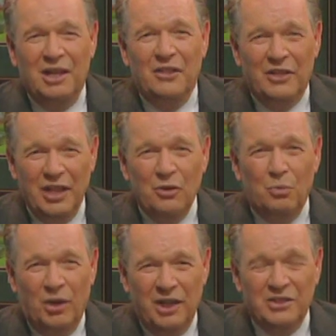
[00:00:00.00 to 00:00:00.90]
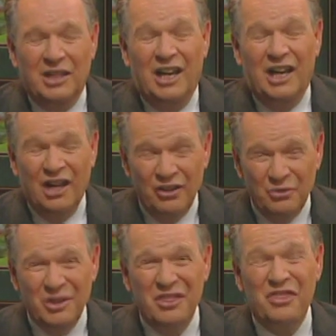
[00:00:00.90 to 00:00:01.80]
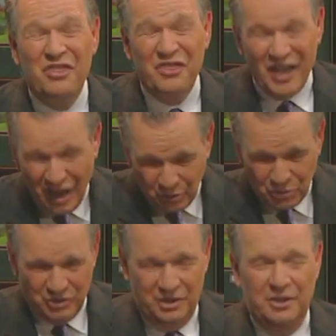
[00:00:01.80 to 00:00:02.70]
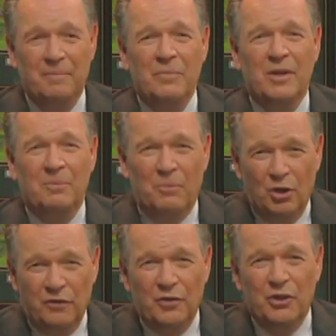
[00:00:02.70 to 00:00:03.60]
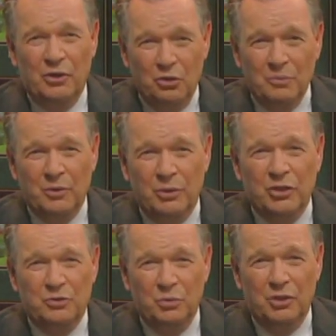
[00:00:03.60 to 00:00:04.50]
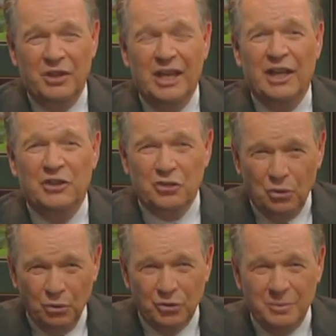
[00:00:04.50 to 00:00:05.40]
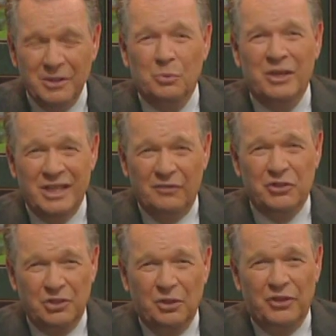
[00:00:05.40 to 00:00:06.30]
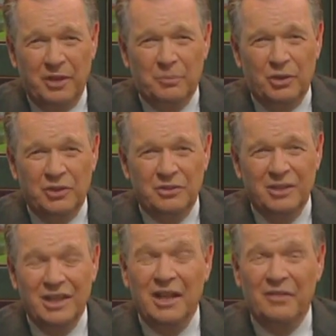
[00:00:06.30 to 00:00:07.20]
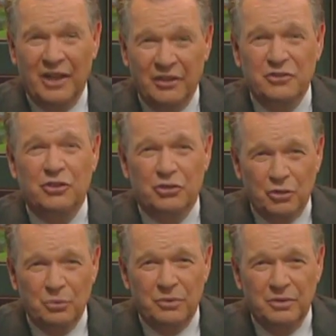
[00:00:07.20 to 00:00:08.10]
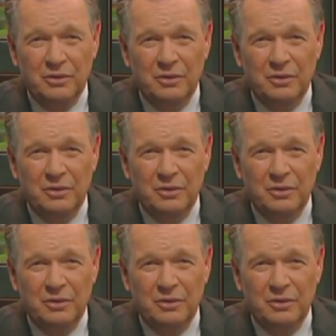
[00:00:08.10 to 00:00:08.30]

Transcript: They want a hundred thousand more for their home than what it's worth, and I told them it would never sell at that price, and that's the truth.